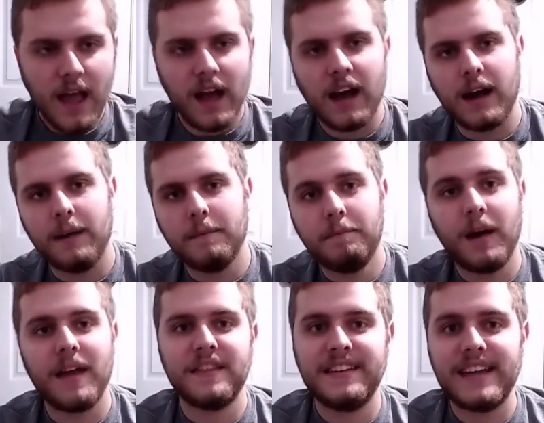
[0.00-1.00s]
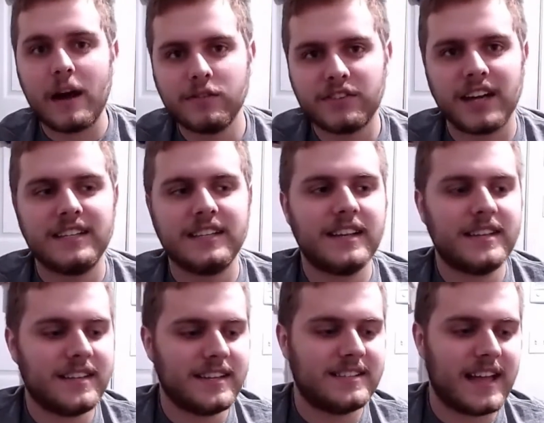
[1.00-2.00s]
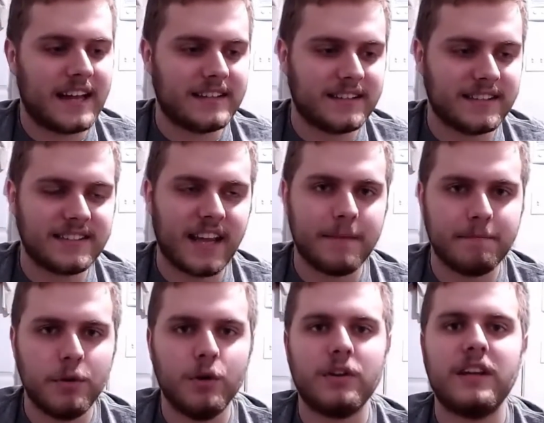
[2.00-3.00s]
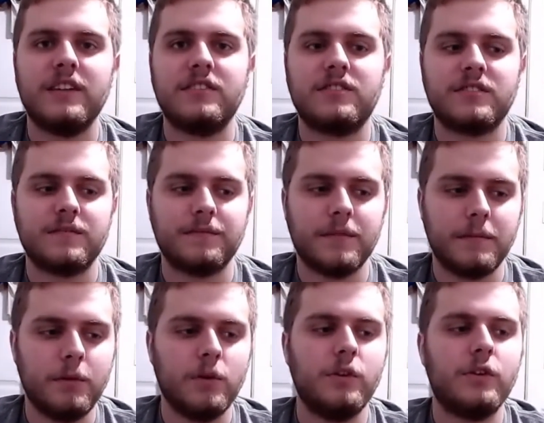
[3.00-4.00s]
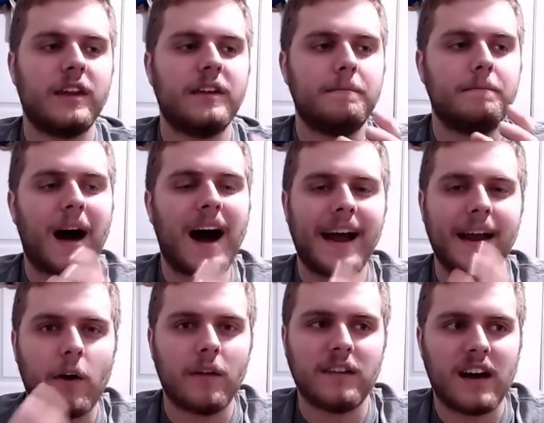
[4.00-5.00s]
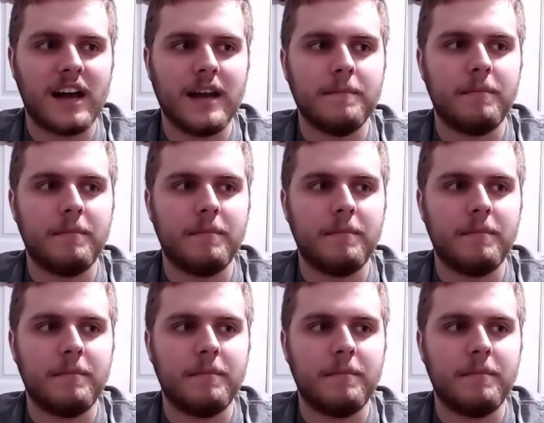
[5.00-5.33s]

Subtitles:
But the downside to this is that the same boot is the boot you can buy online,